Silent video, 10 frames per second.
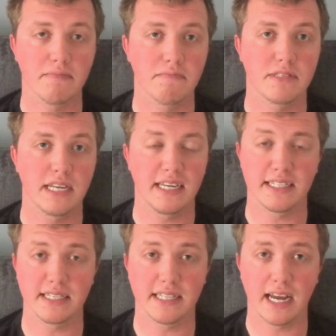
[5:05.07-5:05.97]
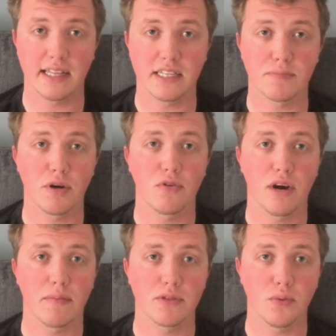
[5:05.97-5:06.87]
citizen scientist
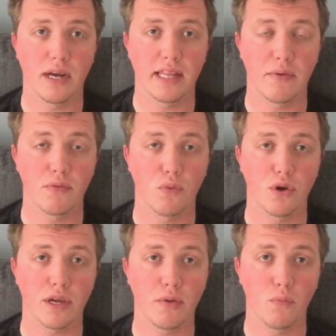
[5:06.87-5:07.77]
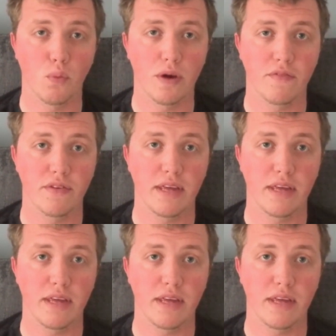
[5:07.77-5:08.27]
programs where they were working with